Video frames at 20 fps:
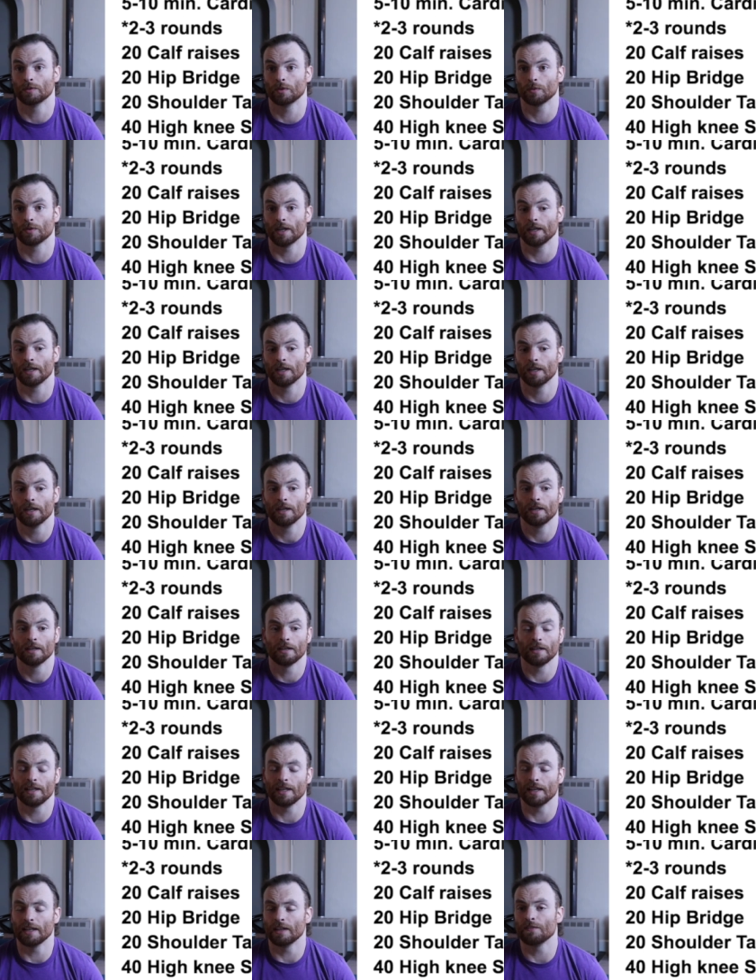okay?
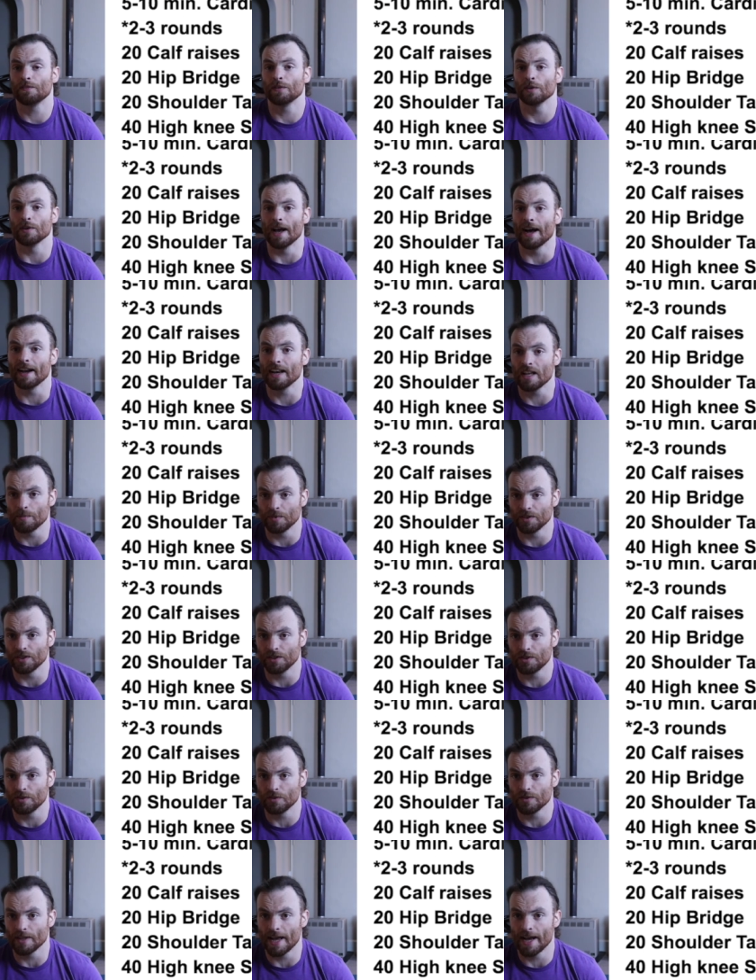Again, if you're not able to
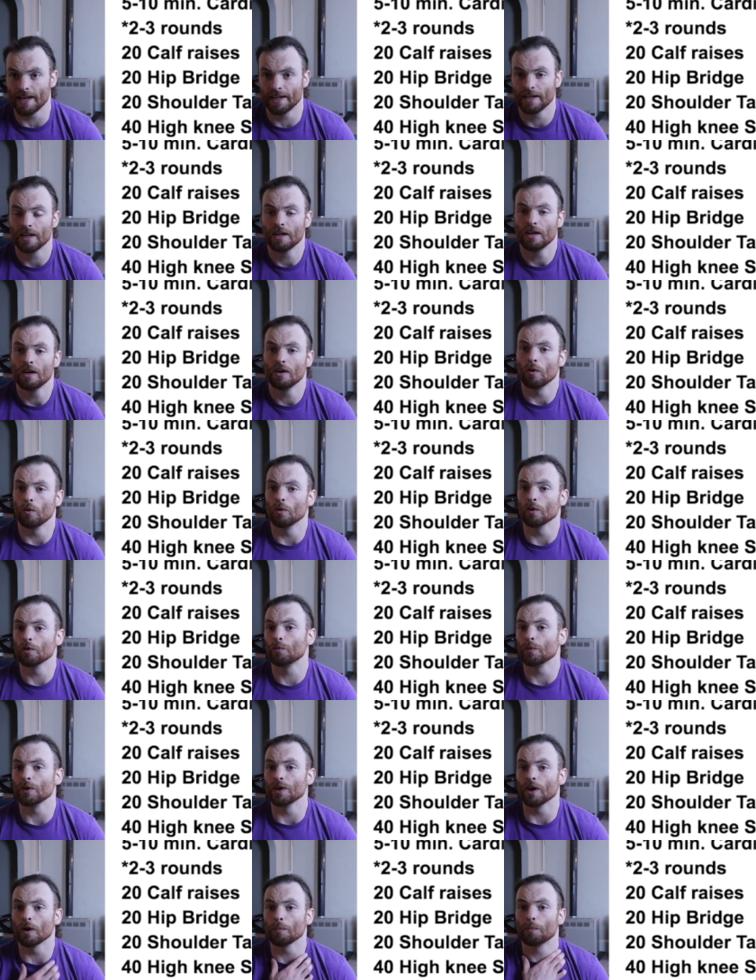do that, or if
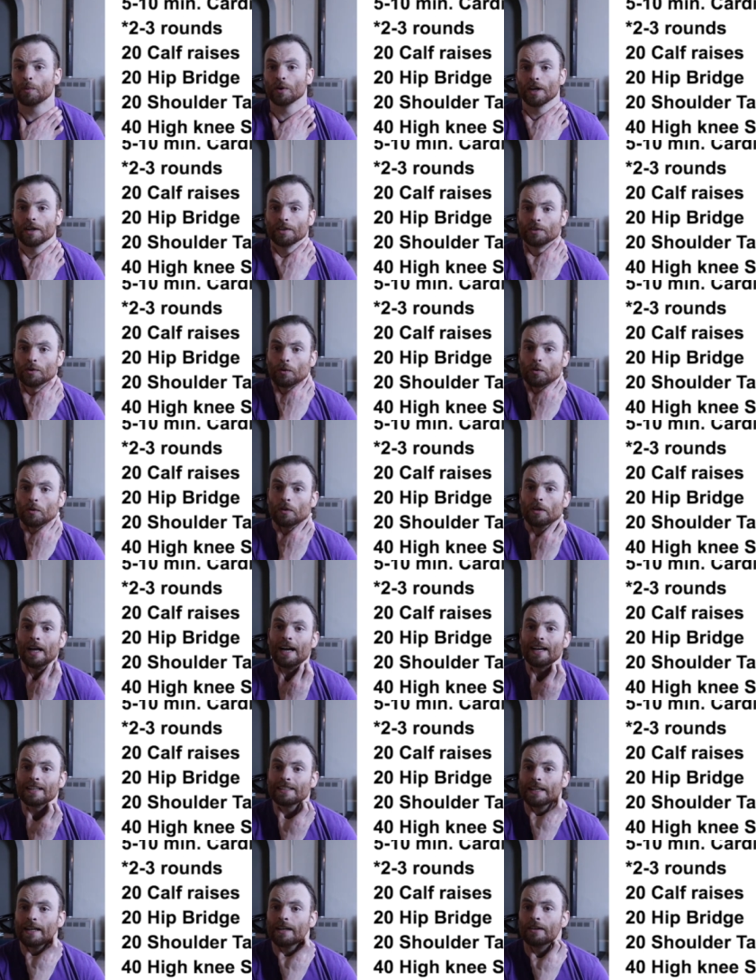we are put on total
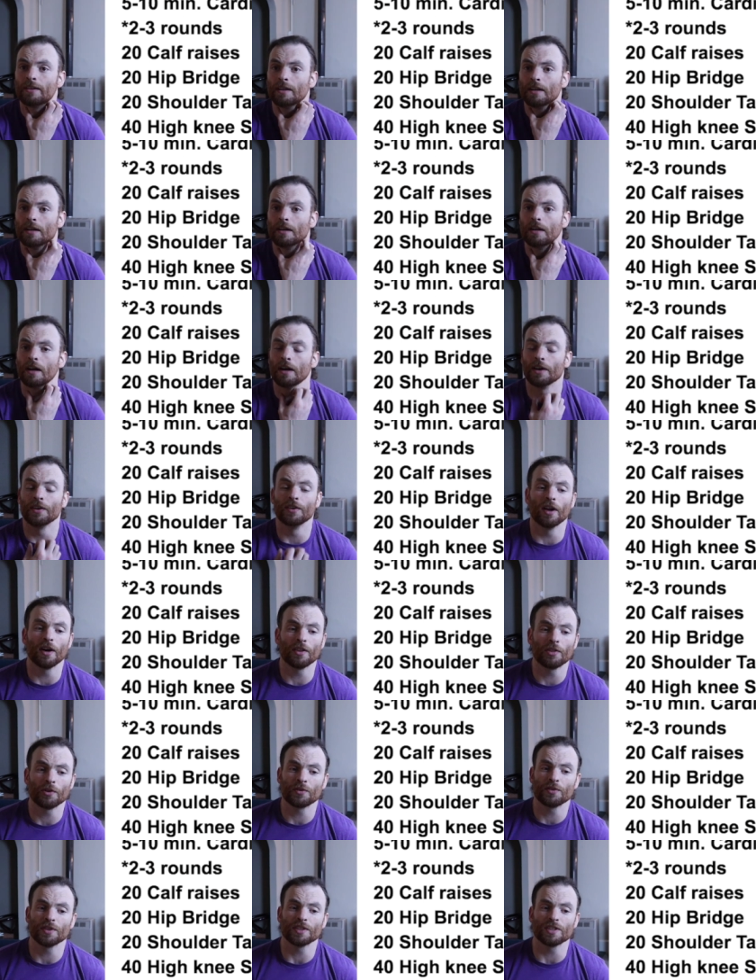lockdown,
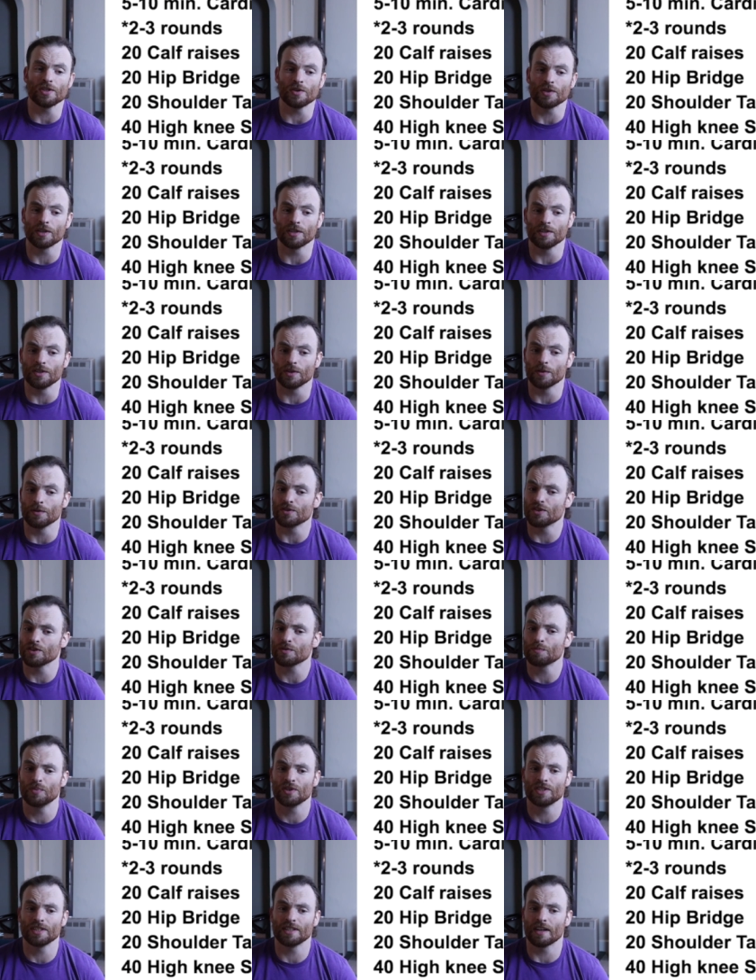another thing that you can do is
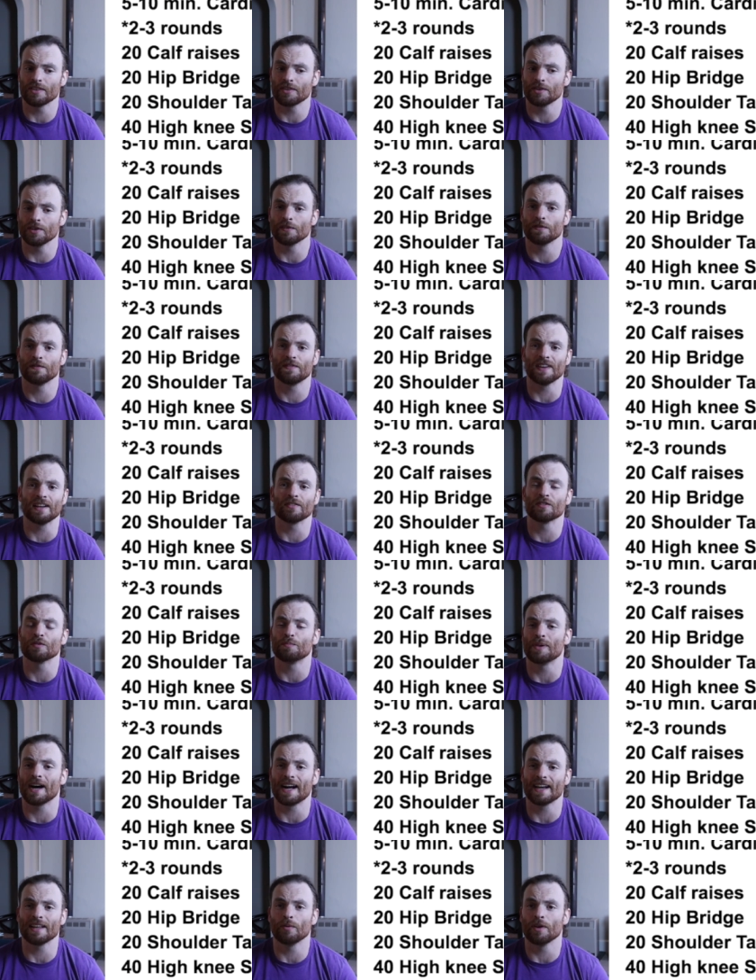just put together your favorite
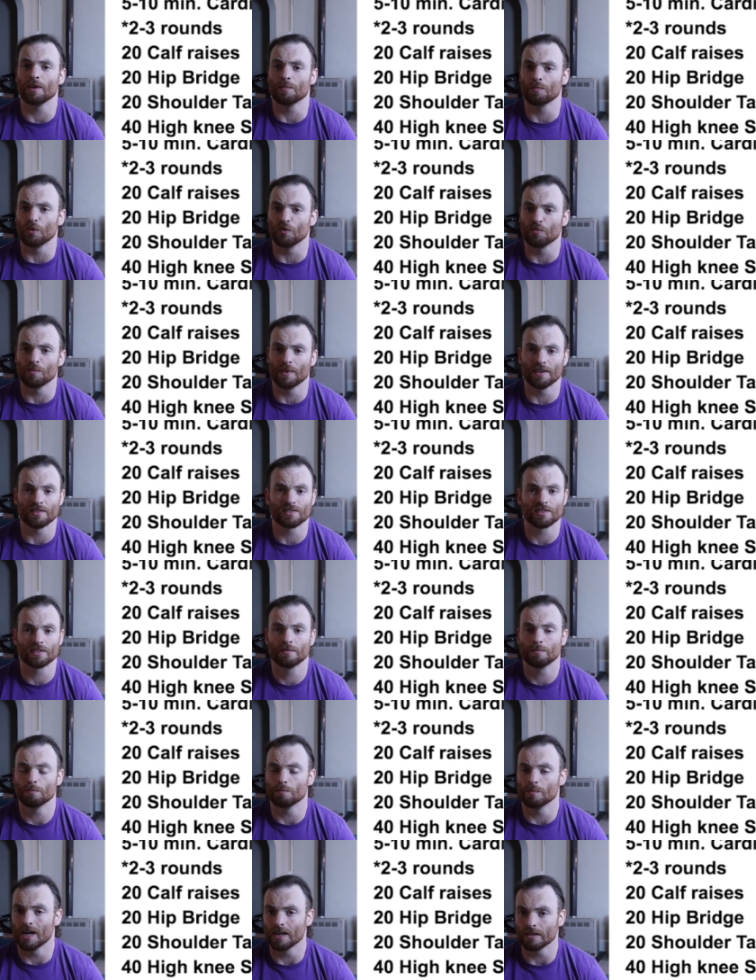bodyweight movements,
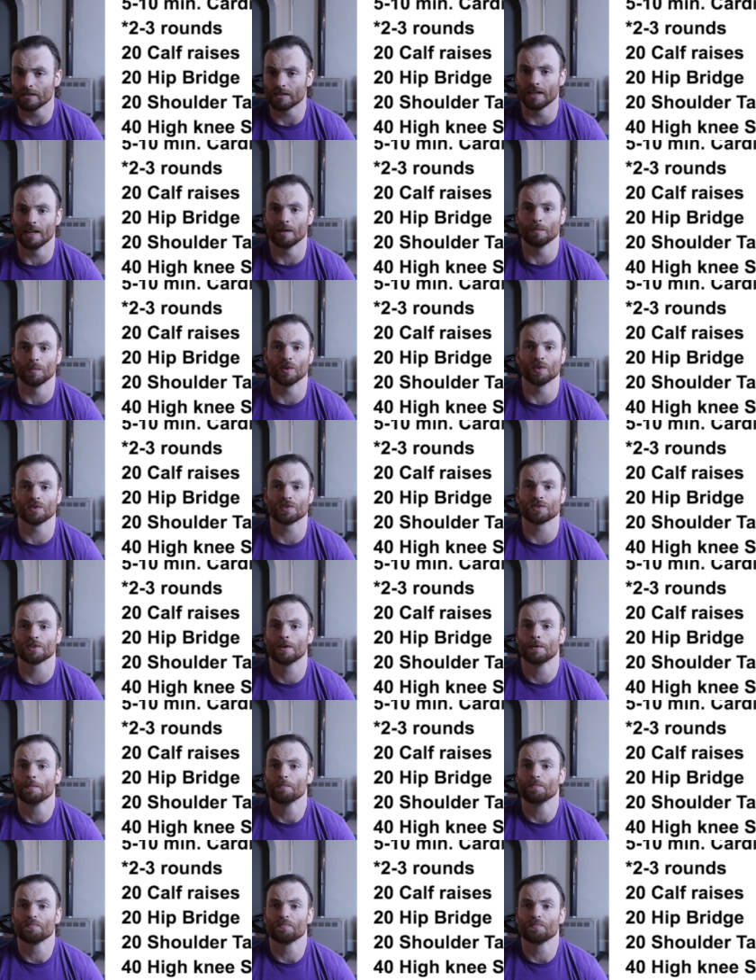mountain climbers,